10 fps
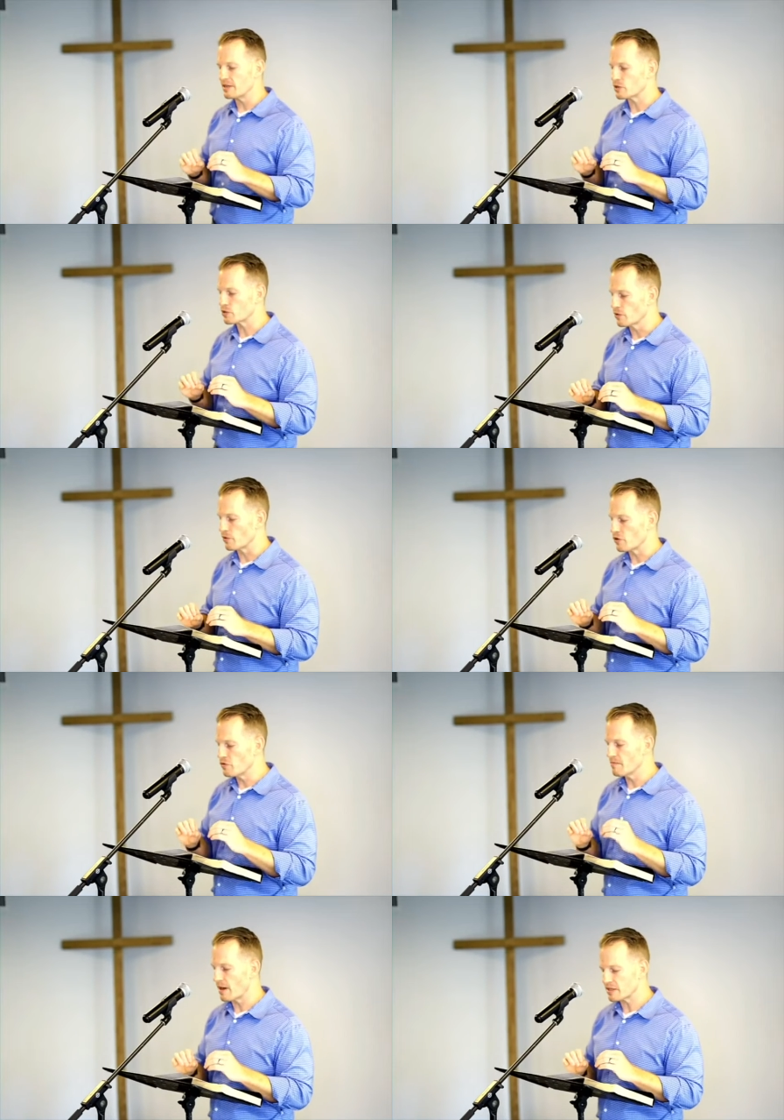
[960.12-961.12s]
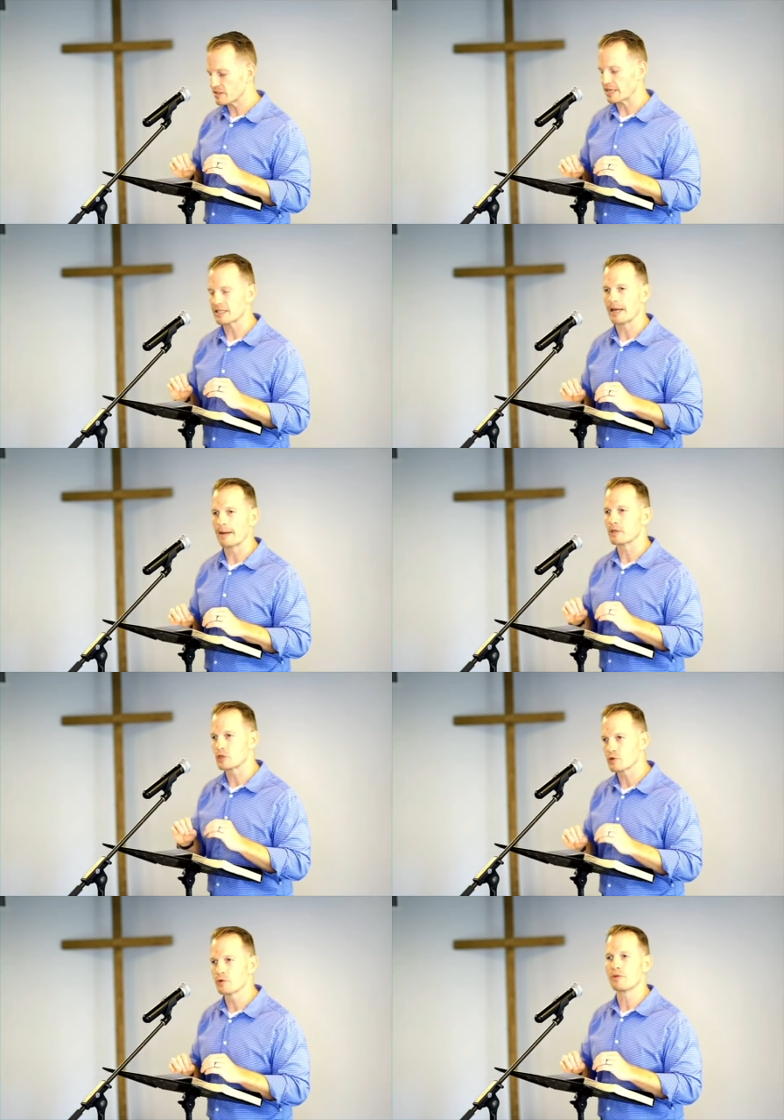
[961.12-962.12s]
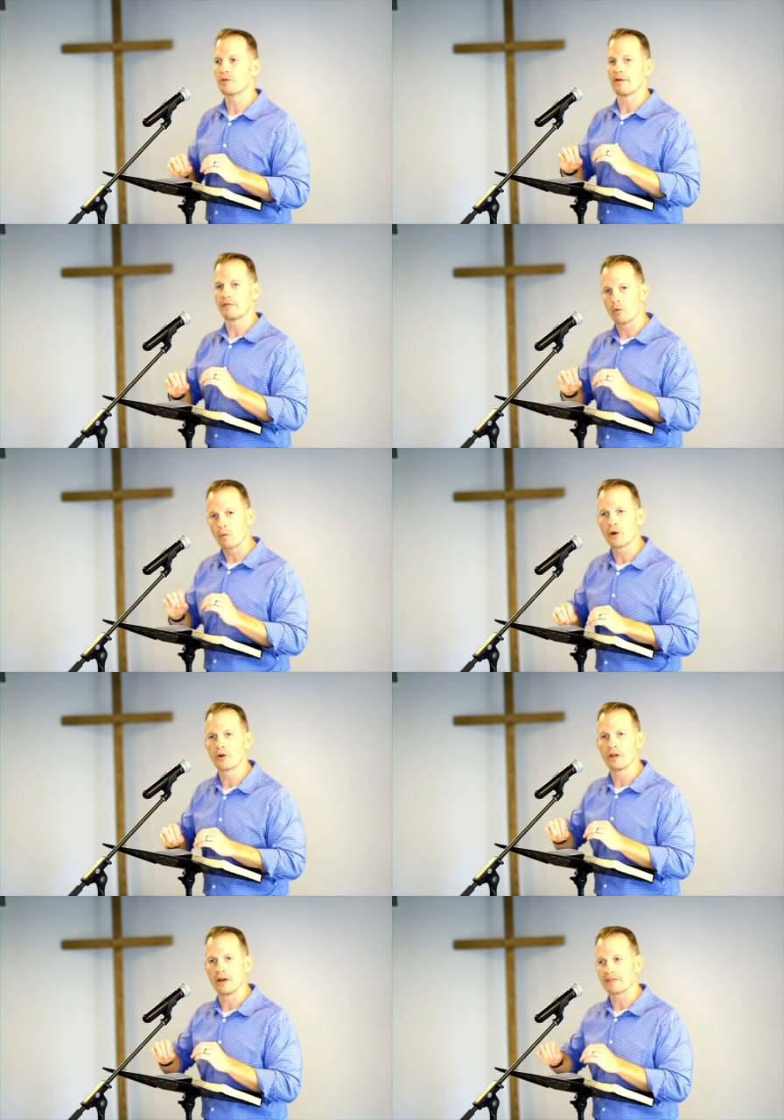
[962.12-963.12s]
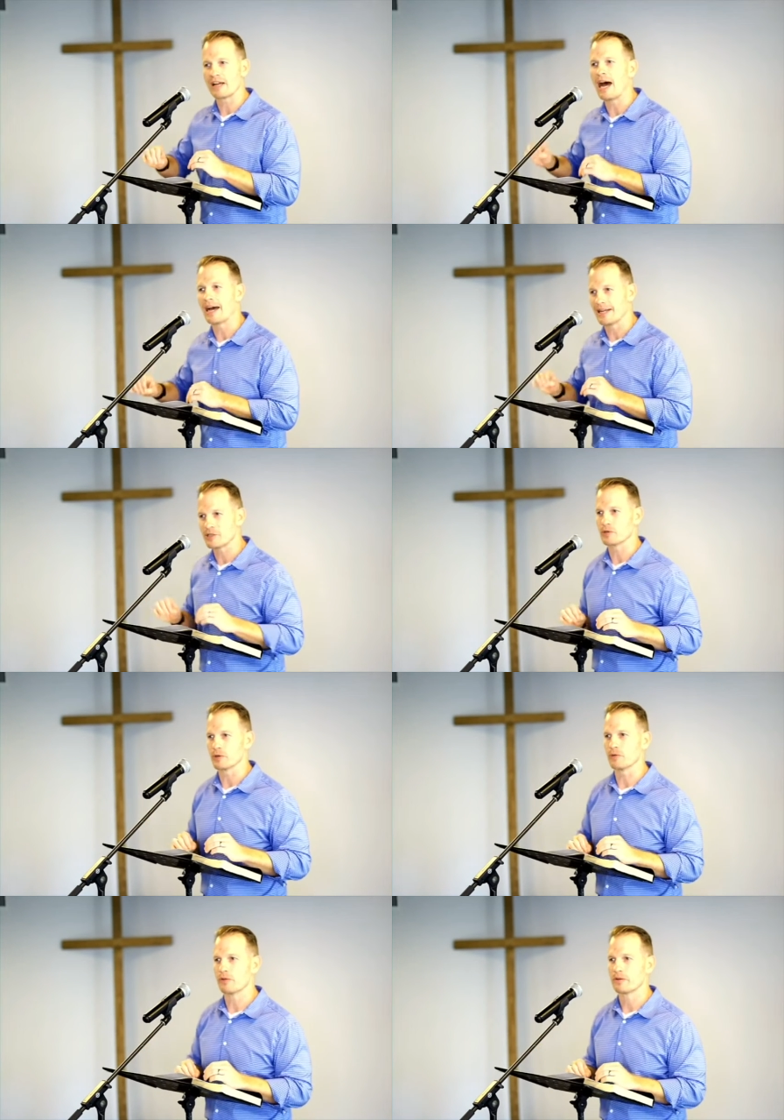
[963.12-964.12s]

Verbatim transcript: the truth, you must accept the truth of the Word of God as truth.